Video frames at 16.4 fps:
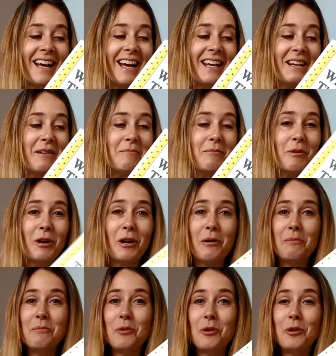And I'm a
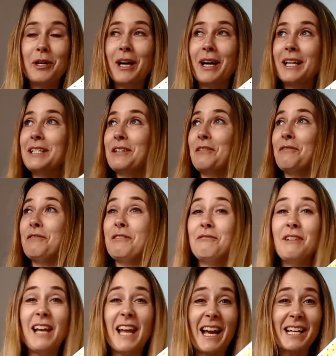lot more kind of
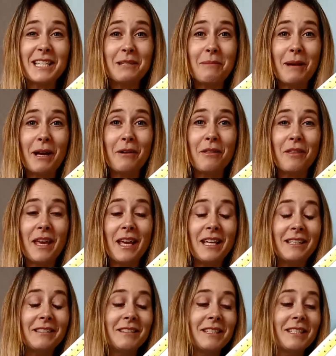relaxed about
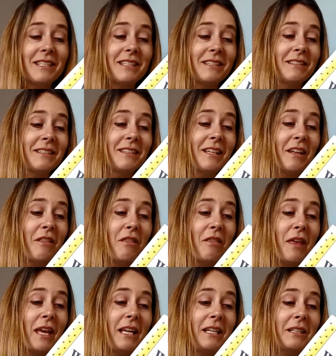things and
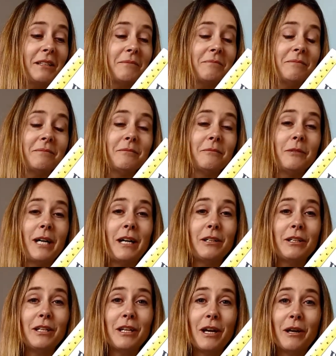think,
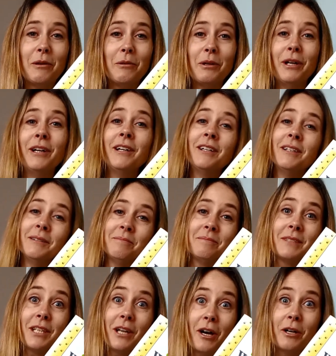well, you know,
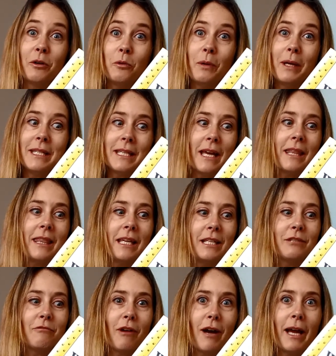can't always get
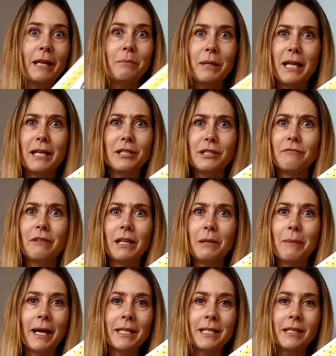things right, but that doesn't really
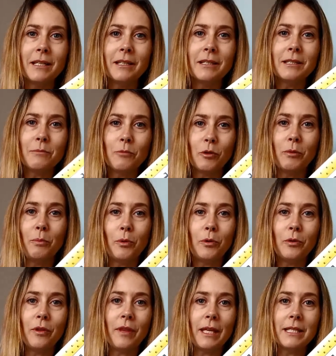matter. There's more
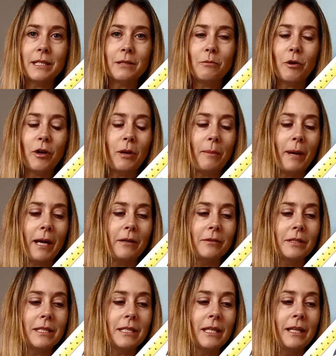important things to worry
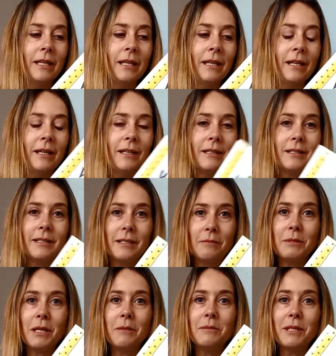about.
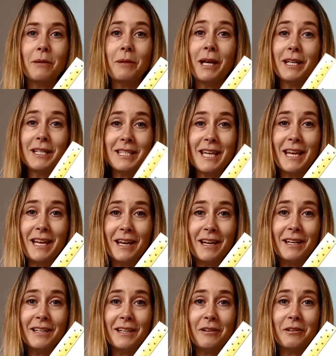Sometimes I'm like
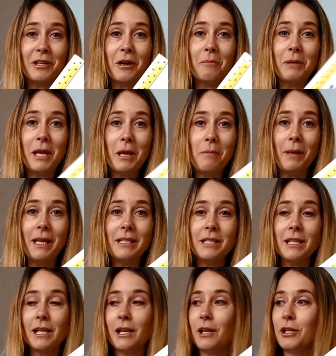Tigger. I'll come leaping
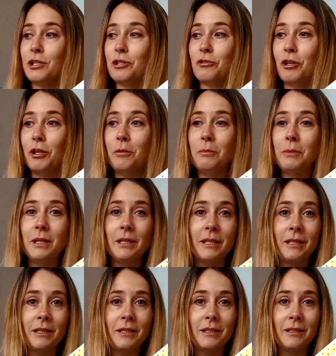into the classroom,
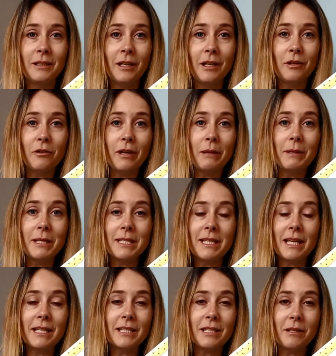annoying Miss
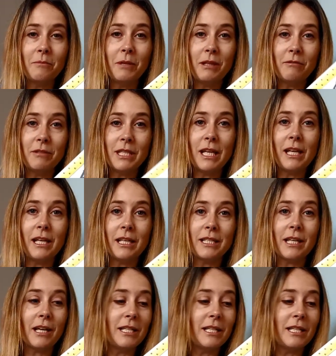Dixon with a ridiculous